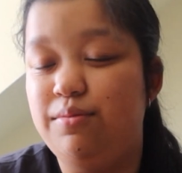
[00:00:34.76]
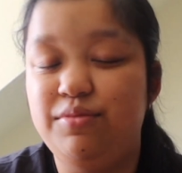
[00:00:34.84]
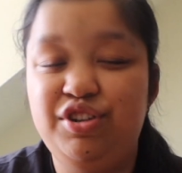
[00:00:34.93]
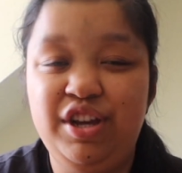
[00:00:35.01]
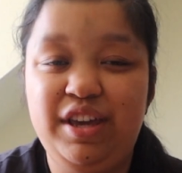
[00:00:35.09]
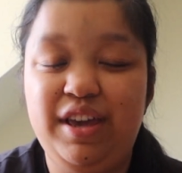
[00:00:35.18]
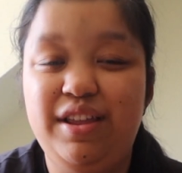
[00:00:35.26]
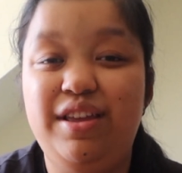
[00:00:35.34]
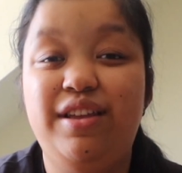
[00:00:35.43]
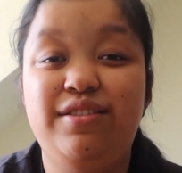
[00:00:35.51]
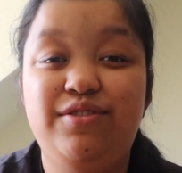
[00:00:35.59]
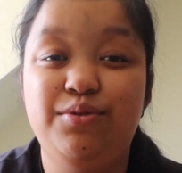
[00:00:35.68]
chicken
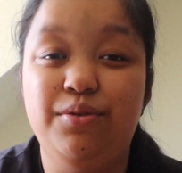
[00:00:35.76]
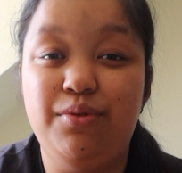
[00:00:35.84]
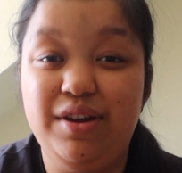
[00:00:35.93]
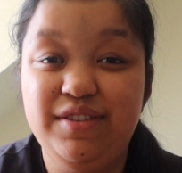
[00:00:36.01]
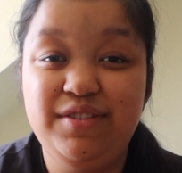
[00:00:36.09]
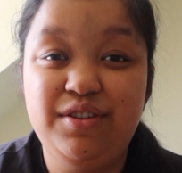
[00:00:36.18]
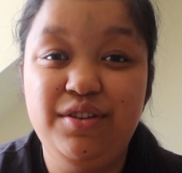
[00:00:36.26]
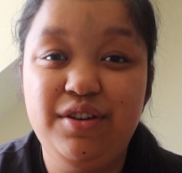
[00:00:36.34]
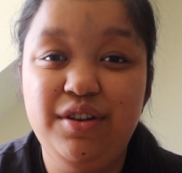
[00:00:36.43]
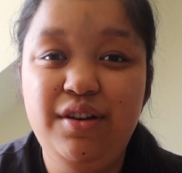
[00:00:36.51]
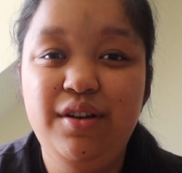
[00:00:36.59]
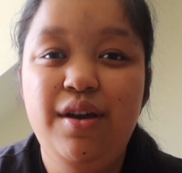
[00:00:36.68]
into a rice
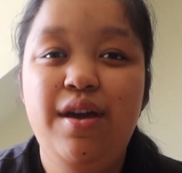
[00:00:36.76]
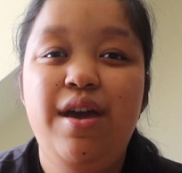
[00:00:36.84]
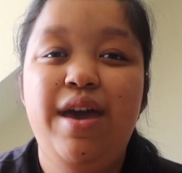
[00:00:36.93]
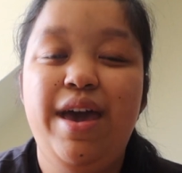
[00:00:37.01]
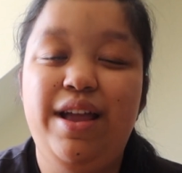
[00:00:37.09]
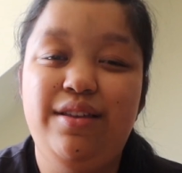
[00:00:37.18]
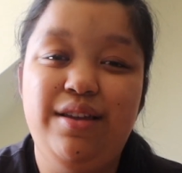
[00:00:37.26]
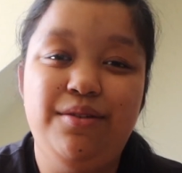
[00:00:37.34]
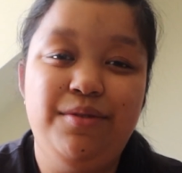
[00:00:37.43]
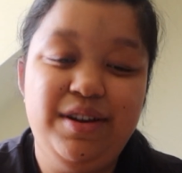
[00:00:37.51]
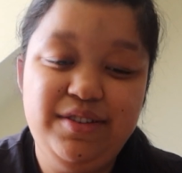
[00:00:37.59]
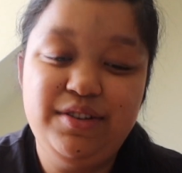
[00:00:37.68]
cooker, and that
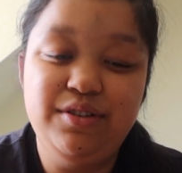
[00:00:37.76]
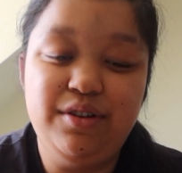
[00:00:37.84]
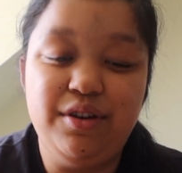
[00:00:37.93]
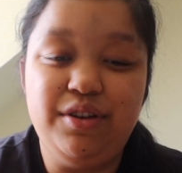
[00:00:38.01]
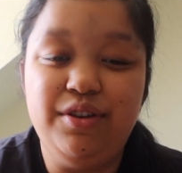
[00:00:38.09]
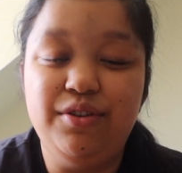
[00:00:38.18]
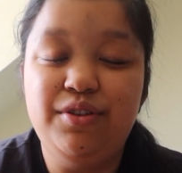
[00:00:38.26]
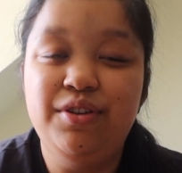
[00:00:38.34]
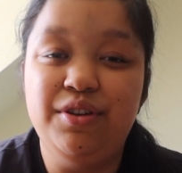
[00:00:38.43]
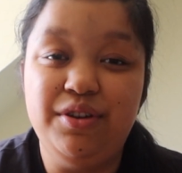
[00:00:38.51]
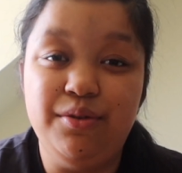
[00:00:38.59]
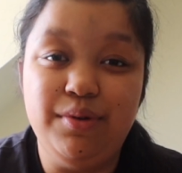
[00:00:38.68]
rice cooker you
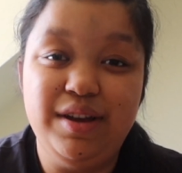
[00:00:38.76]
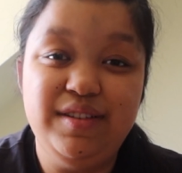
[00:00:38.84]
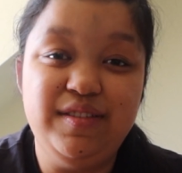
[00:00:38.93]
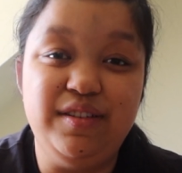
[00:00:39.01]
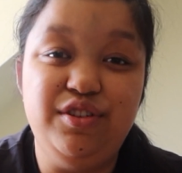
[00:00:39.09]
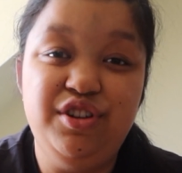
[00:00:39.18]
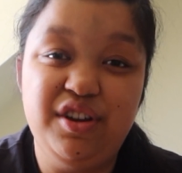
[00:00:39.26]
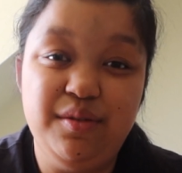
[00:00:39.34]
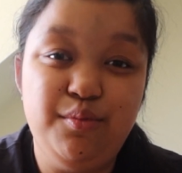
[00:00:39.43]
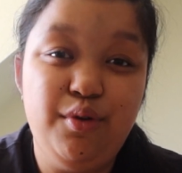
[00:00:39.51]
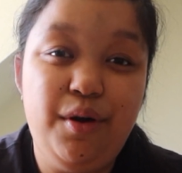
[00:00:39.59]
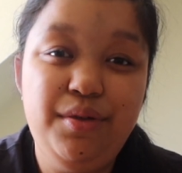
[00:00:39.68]
cook your rice in
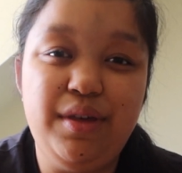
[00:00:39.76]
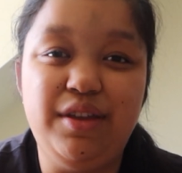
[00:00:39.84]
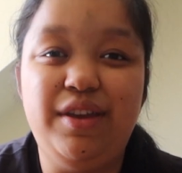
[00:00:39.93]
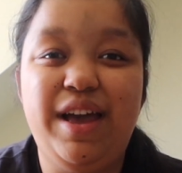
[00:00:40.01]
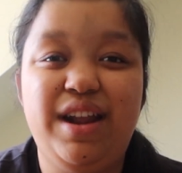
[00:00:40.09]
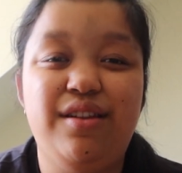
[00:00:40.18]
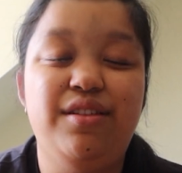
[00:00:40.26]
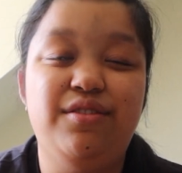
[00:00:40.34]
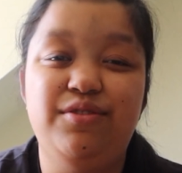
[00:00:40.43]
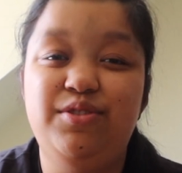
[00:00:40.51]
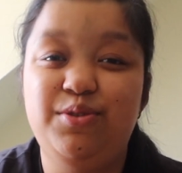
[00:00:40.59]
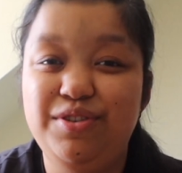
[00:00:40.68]
chicken broth and you add a
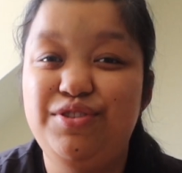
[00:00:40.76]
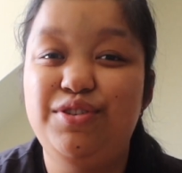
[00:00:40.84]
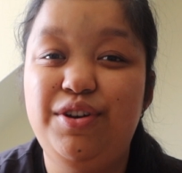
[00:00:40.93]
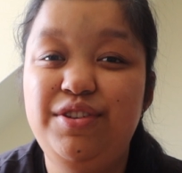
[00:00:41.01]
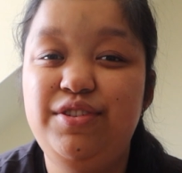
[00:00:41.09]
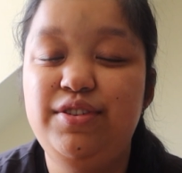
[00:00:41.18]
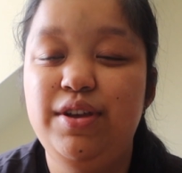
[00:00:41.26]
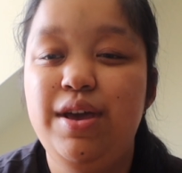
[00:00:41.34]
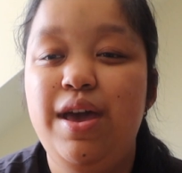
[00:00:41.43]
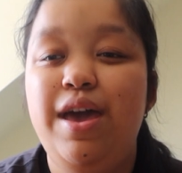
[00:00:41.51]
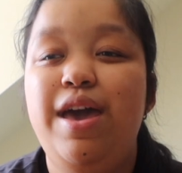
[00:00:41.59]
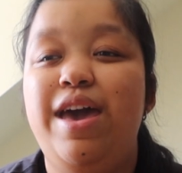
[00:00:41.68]
little soy sauce
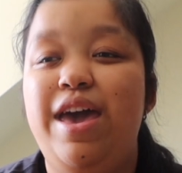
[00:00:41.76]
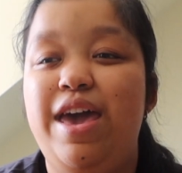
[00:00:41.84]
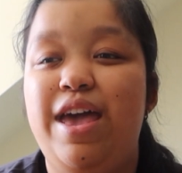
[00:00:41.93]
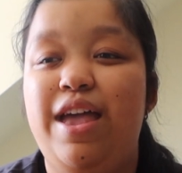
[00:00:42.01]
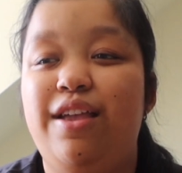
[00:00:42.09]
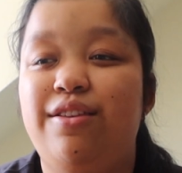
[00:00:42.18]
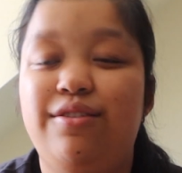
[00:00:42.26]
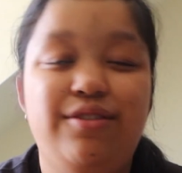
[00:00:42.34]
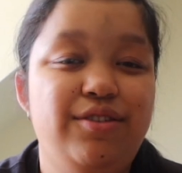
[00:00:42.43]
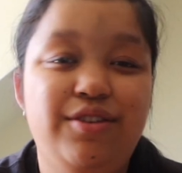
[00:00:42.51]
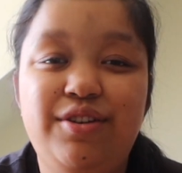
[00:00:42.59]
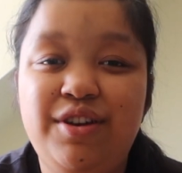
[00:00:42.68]
and
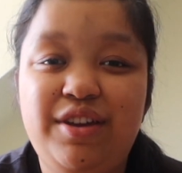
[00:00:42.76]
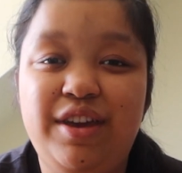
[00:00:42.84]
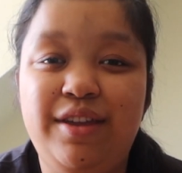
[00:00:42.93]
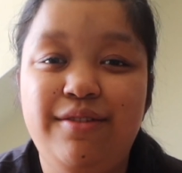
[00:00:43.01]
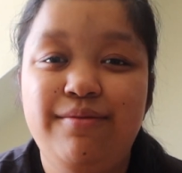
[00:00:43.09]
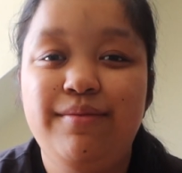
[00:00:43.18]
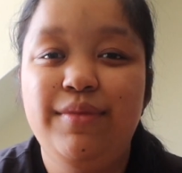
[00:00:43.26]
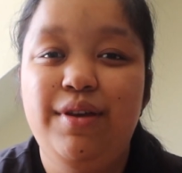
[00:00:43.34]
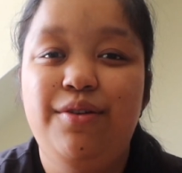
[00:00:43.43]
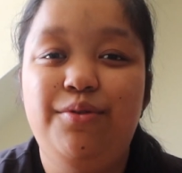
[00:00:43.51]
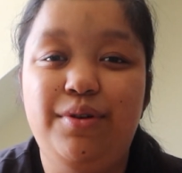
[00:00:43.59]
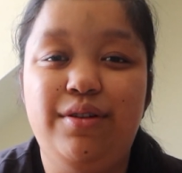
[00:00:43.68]
you cook it.
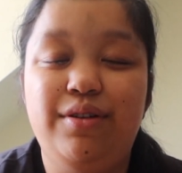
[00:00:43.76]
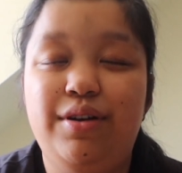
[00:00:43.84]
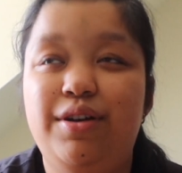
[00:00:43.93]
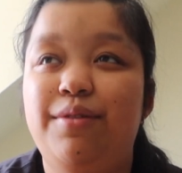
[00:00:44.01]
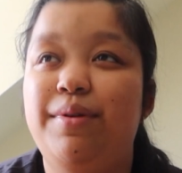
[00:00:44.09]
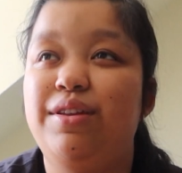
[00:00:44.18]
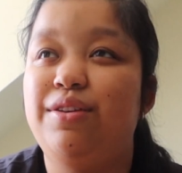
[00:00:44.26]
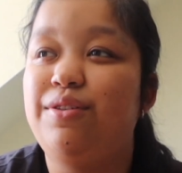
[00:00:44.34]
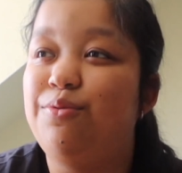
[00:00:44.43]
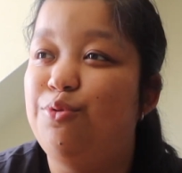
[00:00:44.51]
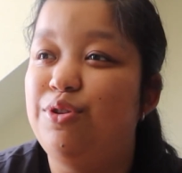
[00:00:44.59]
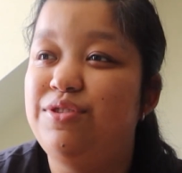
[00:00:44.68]
Well, and
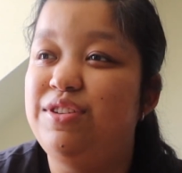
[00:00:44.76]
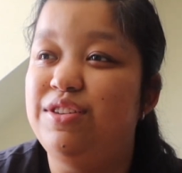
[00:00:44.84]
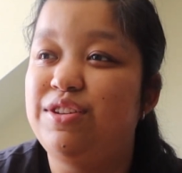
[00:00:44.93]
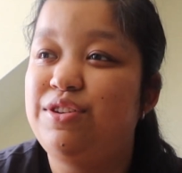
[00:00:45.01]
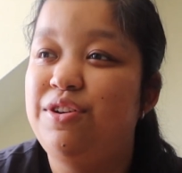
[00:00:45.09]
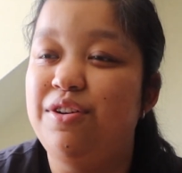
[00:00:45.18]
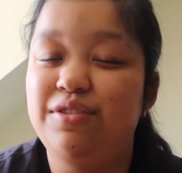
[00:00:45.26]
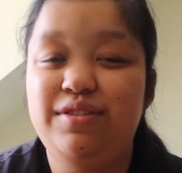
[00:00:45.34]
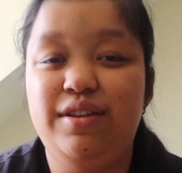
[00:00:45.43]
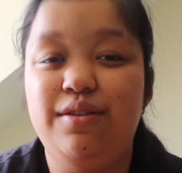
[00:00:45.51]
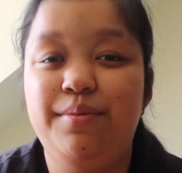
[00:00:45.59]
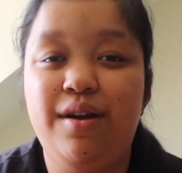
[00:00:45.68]
once it's cooked,
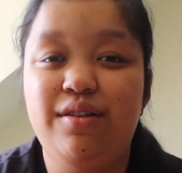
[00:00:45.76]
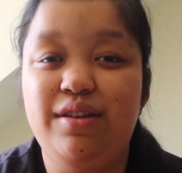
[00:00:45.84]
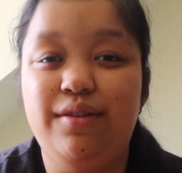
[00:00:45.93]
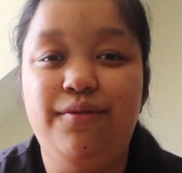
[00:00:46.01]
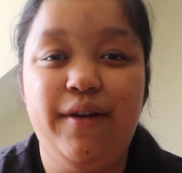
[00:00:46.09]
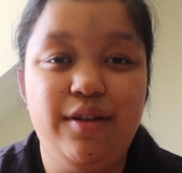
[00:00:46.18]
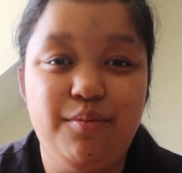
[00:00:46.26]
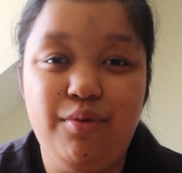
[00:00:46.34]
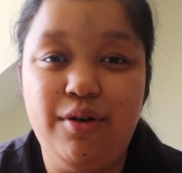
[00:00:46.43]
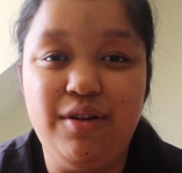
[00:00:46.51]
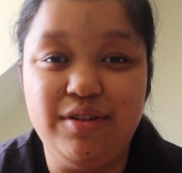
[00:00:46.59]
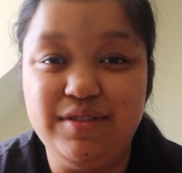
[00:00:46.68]
then apparently the final
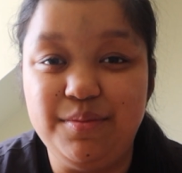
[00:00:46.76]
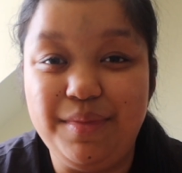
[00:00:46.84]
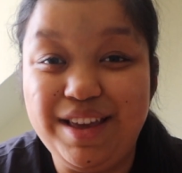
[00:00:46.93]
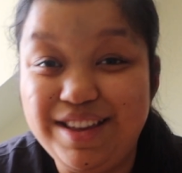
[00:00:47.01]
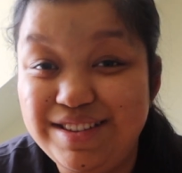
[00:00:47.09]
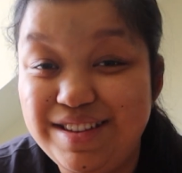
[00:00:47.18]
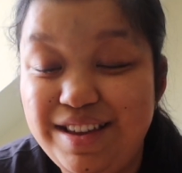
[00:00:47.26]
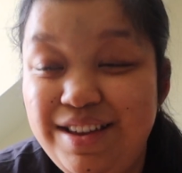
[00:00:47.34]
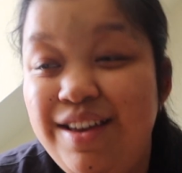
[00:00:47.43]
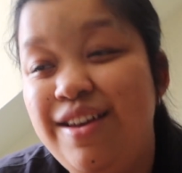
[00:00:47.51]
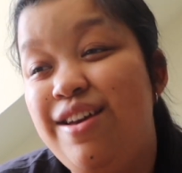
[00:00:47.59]
product is amazing.